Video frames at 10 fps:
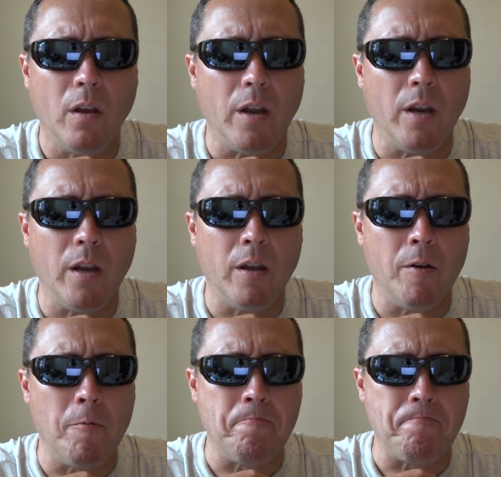
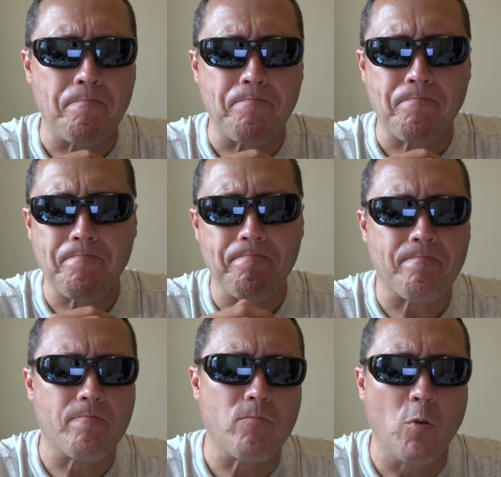And
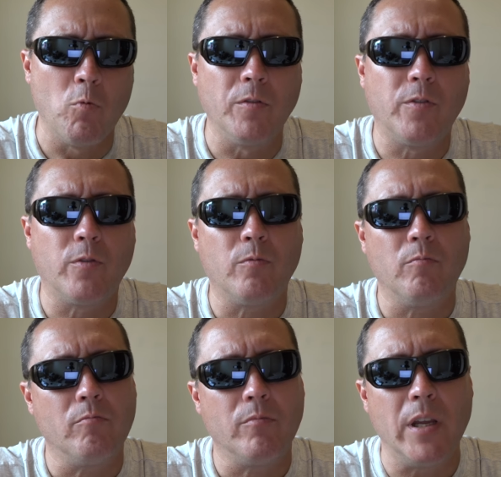once
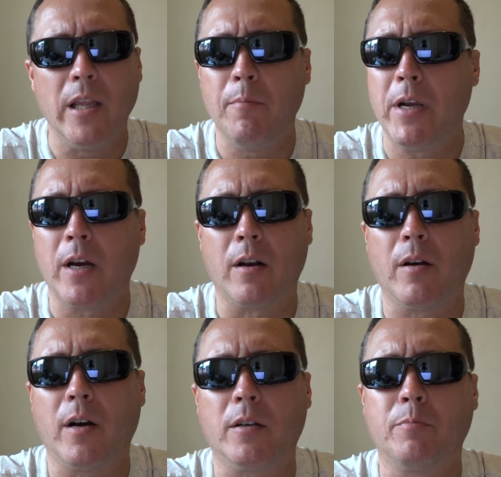they let me out of
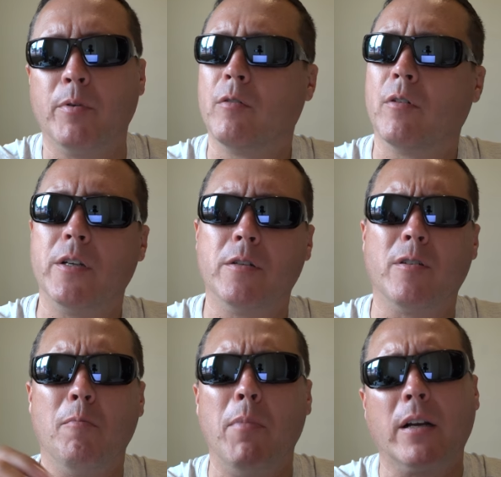the hospital, I
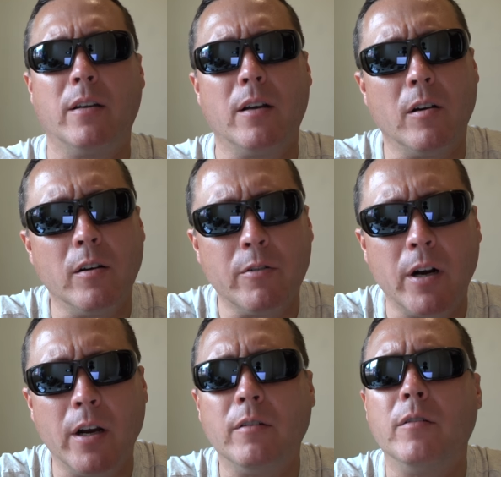just go back to
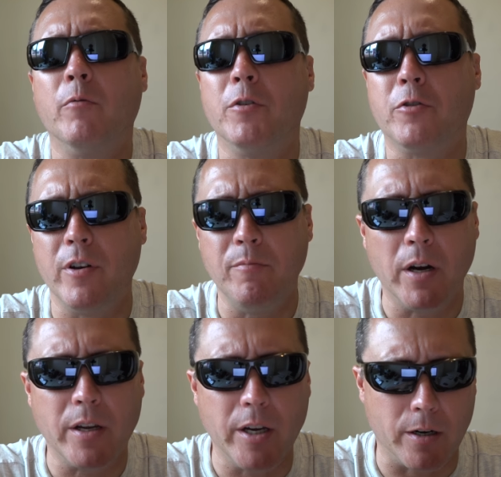Conrad, retrieve
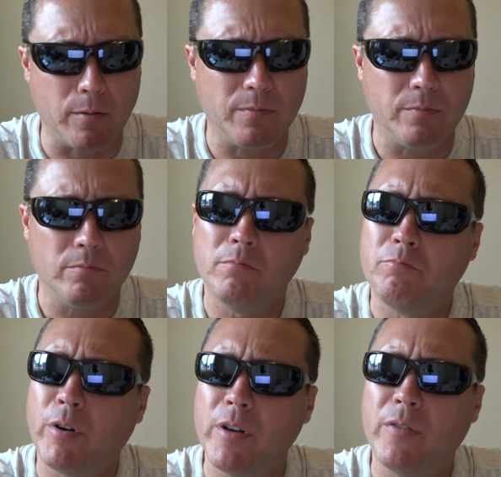my gear.
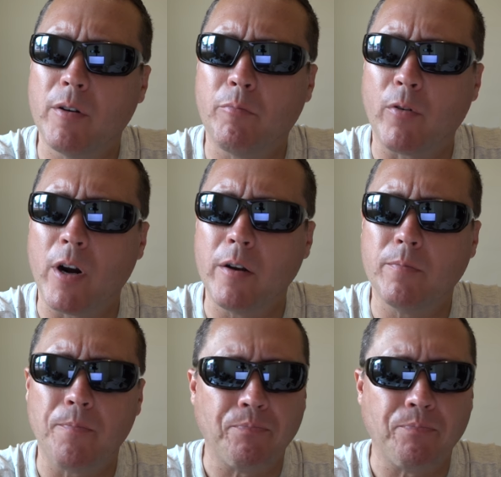Pretty simple, right?